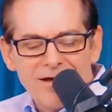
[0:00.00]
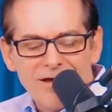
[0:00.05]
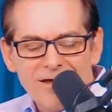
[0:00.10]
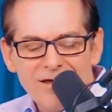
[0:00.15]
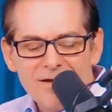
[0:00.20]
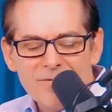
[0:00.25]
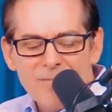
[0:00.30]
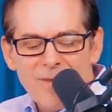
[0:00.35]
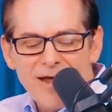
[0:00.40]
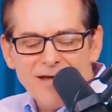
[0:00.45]
It
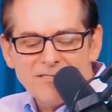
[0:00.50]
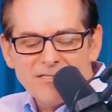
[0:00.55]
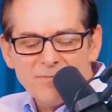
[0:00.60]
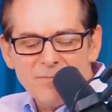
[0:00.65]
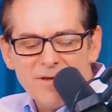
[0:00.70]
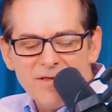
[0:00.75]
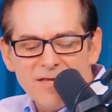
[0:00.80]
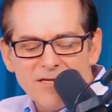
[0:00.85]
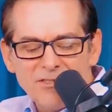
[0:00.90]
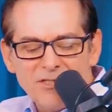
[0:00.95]
amazes
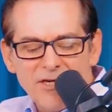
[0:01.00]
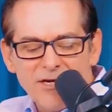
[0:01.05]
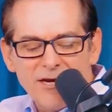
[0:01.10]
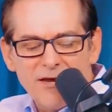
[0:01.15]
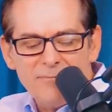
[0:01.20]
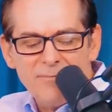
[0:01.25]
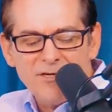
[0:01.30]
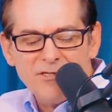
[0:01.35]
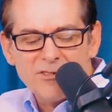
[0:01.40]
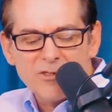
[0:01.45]
me that she
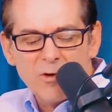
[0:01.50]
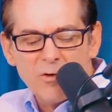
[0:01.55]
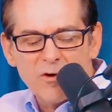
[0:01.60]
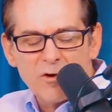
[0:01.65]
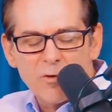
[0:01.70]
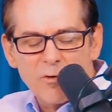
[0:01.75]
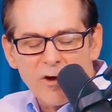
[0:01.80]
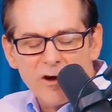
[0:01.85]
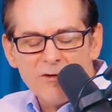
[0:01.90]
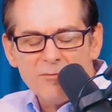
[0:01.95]
can be so
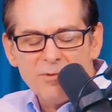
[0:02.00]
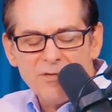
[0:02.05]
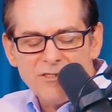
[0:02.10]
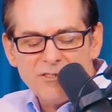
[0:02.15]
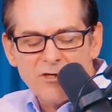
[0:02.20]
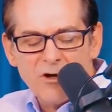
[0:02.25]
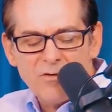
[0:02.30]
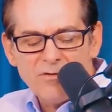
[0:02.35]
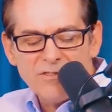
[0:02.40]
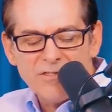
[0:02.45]
incredibly
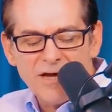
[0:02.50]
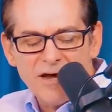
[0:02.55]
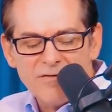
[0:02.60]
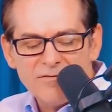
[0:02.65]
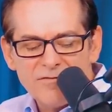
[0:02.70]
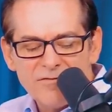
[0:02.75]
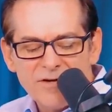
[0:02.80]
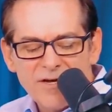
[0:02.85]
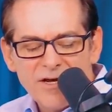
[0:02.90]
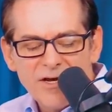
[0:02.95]
tone
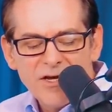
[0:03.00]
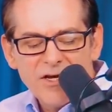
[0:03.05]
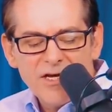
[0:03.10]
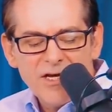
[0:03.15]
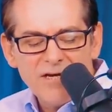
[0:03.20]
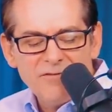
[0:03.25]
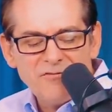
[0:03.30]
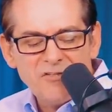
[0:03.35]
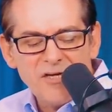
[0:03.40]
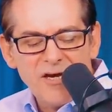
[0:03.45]
deaf.
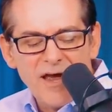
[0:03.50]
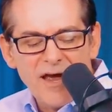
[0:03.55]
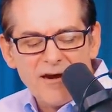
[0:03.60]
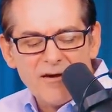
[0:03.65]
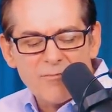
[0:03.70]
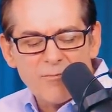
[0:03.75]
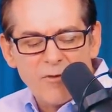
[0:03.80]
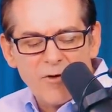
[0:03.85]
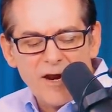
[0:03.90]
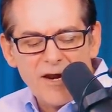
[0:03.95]
If she had a
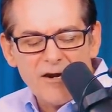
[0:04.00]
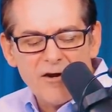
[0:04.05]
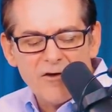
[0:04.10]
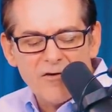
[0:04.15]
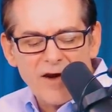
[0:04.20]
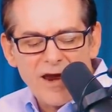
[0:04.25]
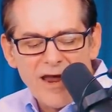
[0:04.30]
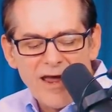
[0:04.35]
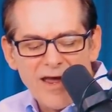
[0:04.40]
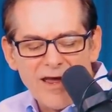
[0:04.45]
brain in
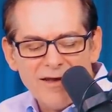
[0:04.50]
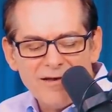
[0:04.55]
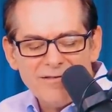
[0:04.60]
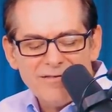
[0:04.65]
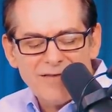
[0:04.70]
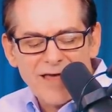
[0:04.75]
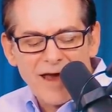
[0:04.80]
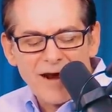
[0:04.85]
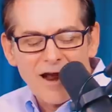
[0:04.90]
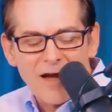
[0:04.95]
her head,
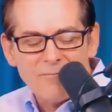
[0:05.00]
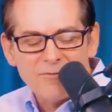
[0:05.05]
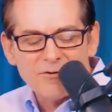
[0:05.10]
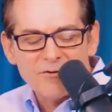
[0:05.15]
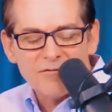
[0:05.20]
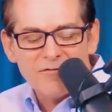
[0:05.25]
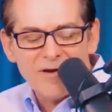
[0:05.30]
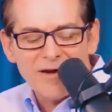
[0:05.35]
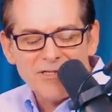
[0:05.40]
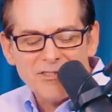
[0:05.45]
that
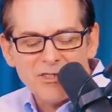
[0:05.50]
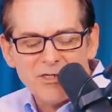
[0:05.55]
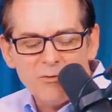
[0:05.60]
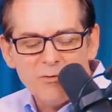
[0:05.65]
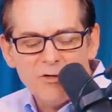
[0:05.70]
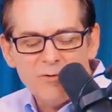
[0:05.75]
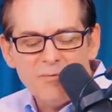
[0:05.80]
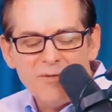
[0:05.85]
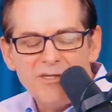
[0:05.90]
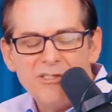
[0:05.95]
observation
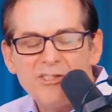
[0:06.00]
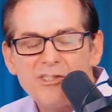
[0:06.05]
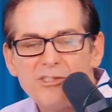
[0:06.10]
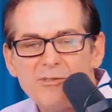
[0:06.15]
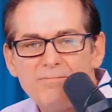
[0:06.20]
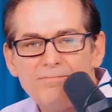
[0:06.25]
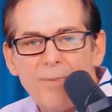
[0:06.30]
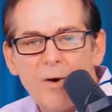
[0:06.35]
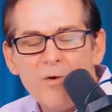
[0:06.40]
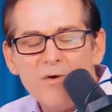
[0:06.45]
would be
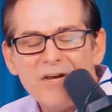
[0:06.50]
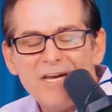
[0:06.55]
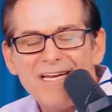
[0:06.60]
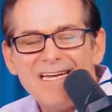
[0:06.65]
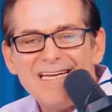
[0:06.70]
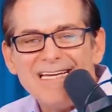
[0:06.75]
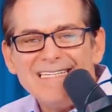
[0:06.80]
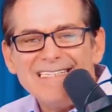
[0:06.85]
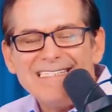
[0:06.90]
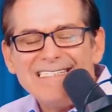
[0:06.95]
spoken
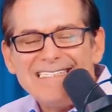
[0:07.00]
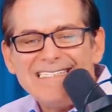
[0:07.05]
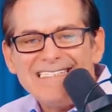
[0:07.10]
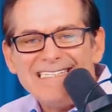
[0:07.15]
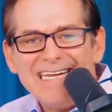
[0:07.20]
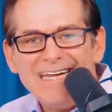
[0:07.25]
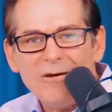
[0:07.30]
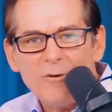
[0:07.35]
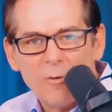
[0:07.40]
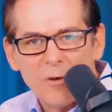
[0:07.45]
in
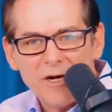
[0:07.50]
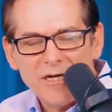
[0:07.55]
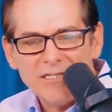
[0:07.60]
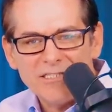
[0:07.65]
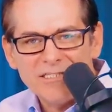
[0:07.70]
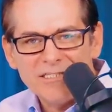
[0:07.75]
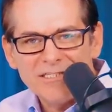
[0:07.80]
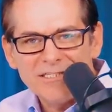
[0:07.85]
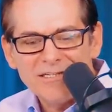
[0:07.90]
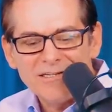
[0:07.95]

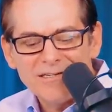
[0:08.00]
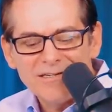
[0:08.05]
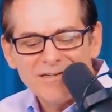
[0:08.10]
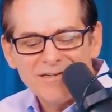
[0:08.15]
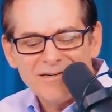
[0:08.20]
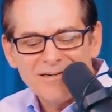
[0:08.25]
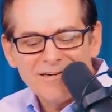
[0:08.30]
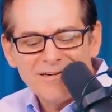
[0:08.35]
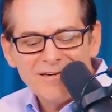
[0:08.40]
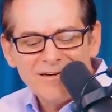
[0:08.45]
secret,
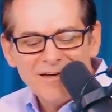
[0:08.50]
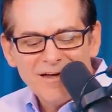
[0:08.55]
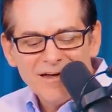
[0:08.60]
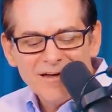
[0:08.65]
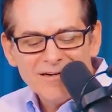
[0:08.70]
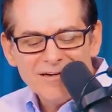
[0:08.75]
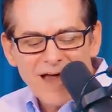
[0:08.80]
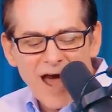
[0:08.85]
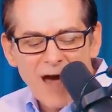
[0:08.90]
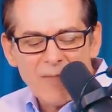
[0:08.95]

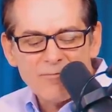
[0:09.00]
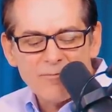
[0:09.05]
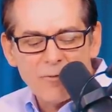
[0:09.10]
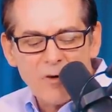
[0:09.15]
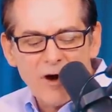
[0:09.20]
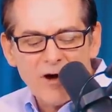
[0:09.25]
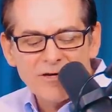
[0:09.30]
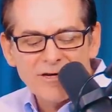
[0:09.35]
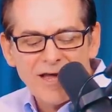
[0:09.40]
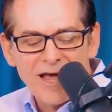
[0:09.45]
not
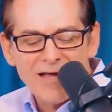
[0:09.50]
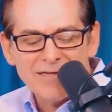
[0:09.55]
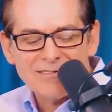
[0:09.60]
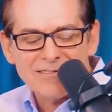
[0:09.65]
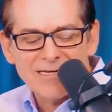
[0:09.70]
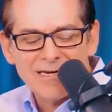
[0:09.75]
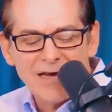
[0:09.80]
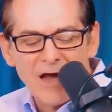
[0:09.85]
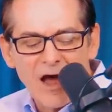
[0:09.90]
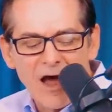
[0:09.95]
broadcast
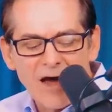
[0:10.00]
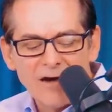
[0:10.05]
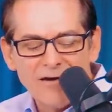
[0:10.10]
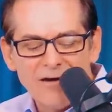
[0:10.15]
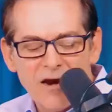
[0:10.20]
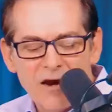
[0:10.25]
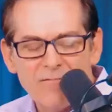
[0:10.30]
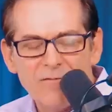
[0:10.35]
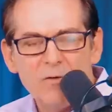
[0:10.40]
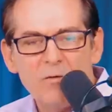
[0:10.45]
to God and
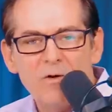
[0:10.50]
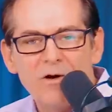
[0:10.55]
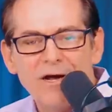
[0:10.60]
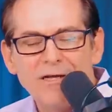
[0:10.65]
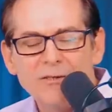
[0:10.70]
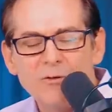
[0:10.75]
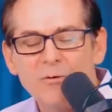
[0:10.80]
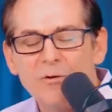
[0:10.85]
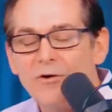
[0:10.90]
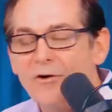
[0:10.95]
everyone
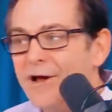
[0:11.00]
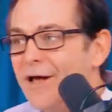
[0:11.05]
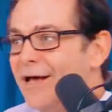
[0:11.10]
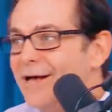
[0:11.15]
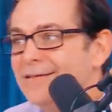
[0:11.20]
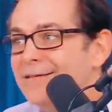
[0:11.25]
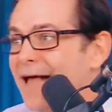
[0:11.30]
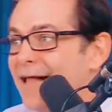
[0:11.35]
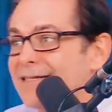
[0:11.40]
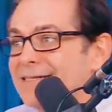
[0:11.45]
on Twitter.
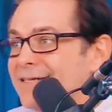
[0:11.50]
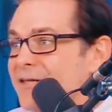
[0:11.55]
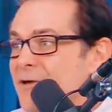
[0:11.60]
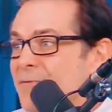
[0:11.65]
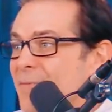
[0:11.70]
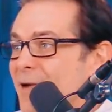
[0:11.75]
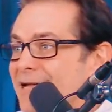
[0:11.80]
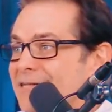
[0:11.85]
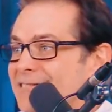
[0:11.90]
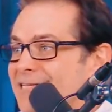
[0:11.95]
That's the
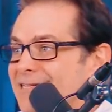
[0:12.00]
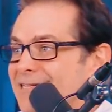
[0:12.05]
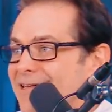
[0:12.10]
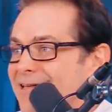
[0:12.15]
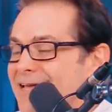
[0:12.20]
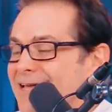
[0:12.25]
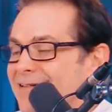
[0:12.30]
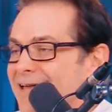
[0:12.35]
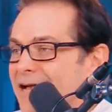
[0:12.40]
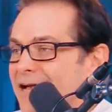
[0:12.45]
amazing
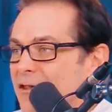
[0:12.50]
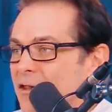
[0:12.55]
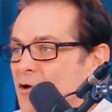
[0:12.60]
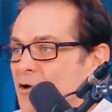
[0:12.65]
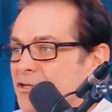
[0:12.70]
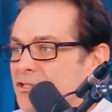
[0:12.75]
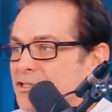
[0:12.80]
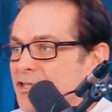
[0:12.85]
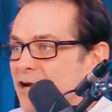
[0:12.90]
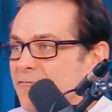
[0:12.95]
thing, that
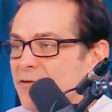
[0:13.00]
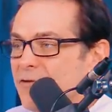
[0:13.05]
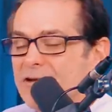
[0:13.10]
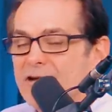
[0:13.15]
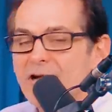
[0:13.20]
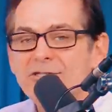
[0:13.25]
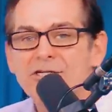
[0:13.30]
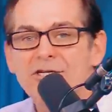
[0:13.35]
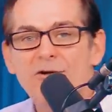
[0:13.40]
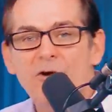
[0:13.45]
Clara Jeffrey
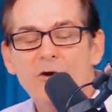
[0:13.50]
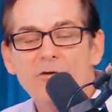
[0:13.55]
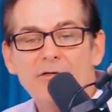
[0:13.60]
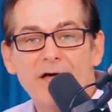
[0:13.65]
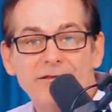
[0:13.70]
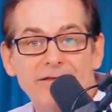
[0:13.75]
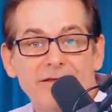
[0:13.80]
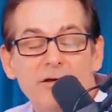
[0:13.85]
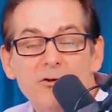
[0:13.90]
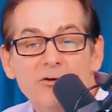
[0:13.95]
doesn't know
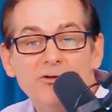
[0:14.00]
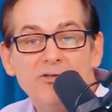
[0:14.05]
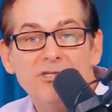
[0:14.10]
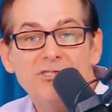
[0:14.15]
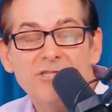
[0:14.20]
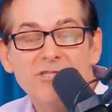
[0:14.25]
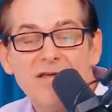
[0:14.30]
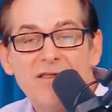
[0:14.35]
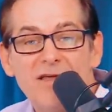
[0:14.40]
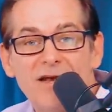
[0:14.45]
that you should
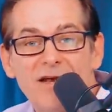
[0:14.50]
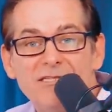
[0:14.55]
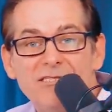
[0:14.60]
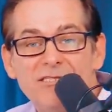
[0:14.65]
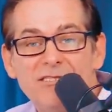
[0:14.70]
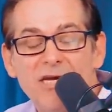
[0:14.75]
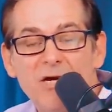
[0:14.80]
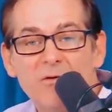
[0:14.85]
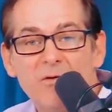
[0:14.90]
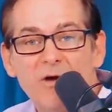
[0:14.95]
say that in
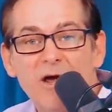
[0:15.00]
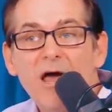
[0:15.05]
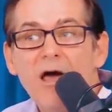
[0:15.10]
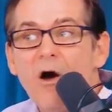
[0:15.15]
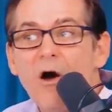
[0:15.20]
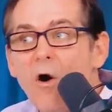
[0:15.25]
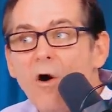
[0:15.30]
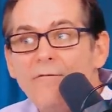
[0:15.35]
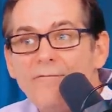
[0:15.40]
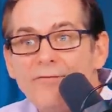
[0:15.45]
secret.
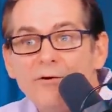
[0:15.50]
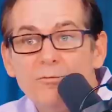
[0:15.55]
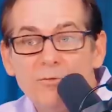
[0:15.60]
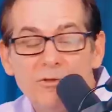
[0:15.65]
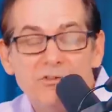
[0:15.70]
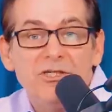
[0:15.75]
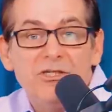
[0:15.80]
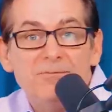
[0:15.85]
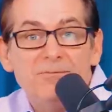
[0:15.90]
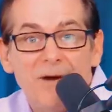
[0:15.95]
Oh, what
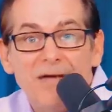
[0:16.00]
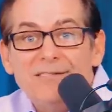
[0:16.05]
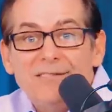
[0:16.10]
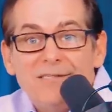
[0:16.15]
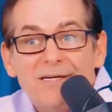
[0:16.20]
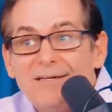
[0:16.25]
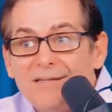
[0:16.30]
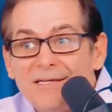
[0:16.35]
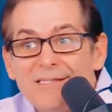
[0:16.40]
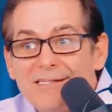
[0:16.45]
she's
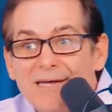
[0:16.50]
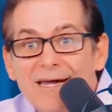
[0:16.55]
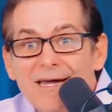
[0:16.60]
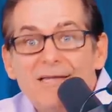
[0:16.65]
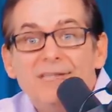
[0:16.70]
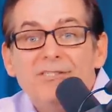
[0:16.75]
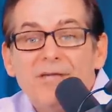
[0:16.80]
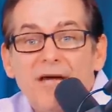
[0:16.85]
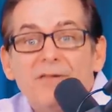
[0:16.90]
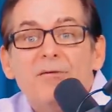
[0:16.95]
basically saying
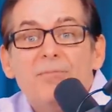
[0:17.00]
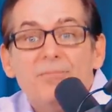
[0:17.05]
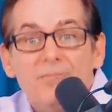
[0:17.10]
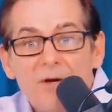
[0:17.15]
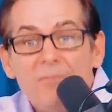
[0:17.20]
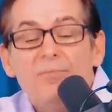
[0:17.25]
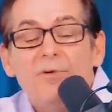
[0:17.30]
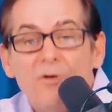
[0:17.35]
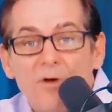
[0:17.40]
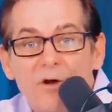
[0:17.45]
is, yeah, the
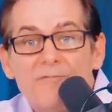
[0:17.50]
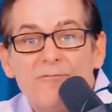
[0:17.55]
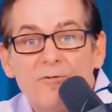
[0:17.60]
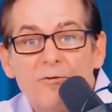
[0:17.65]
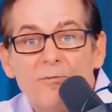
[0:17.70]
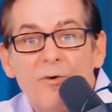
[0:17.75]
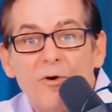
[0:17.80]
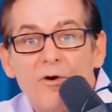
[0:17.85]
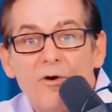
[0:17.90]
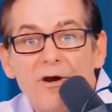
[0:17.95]
people are for
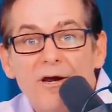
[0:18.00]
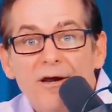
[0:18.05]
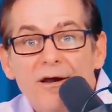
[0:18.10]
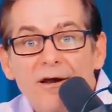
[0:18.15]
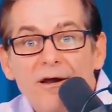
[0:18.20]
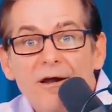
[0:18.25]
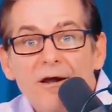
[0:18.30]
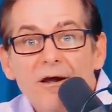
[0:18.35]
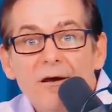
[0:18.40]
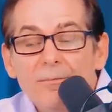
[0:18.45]
Bernie,
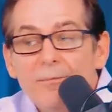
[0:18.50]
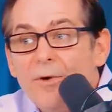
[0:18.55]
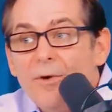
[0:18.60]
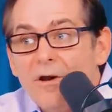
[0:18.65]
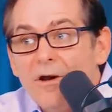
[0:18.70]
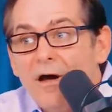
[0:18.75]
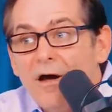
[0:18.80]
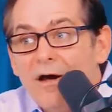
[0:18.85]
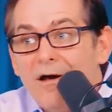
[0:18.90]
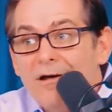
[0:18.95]

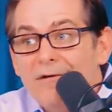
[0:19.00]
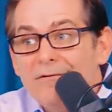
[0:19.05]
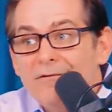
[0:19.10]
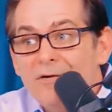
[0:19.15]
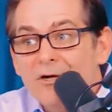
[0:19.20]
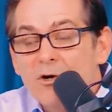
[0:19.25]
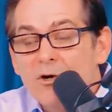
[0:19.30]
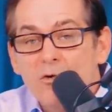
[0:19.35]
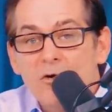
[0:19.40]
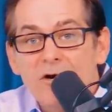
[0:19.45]
but
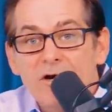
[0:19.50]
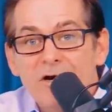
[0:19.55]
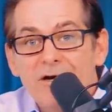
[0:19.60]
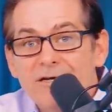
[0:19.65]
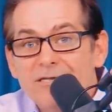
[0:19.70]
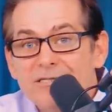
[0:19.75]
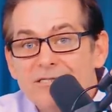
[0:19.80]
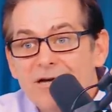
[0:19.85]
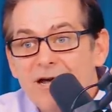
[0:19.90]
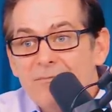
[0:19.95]
the crooked
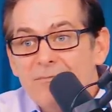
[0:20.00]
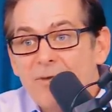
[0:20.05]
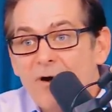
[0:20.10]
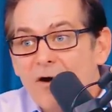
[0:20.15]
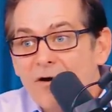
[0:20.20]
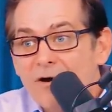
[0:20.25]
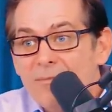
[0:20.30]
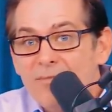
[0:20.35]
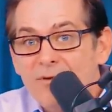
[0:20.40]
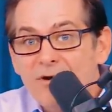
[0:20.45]
inside
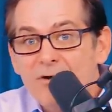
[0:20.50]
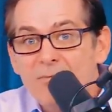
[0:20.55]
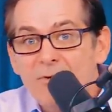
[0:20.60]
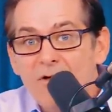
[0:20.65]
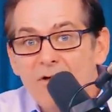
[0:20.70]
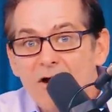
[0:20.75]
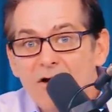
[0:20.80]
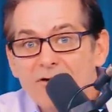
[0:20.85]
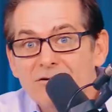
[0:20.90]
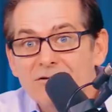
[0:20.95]
party people
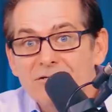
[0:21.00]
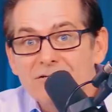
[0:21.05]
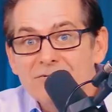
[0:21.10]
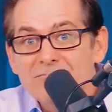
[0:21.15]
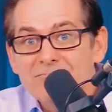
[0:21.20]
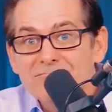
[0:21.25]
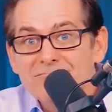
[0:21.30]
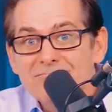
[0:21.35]
aren't.